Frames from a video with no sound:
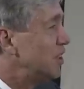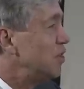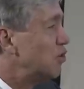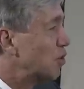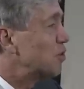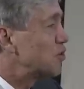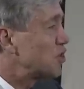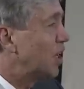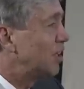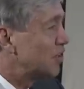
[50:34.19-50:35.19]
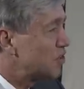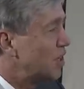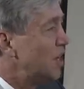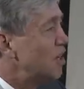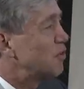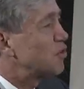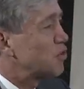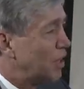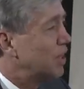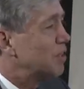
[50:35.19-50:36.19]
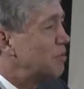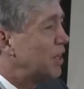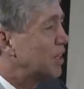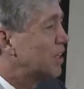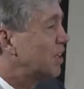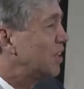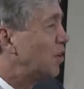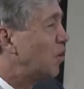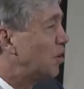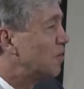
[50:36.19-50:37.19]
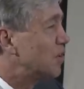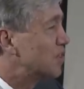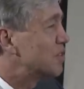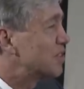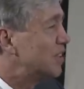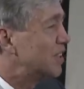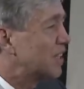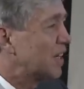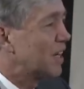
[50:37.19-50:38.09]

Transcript: enormous challenge for trying to make uh, all of this uh,